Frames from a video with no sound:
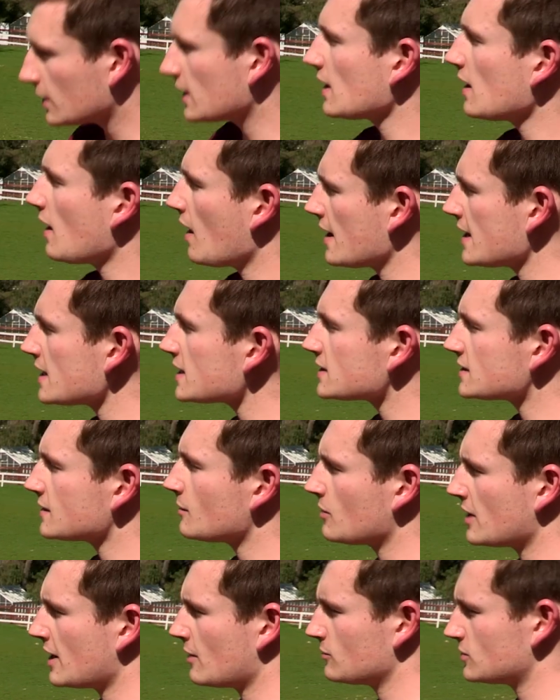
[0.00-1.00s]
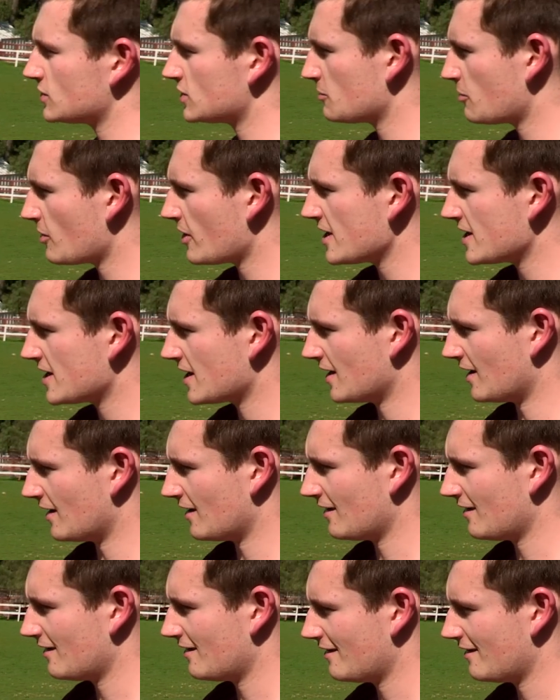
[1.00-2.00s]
would like someone else to break it?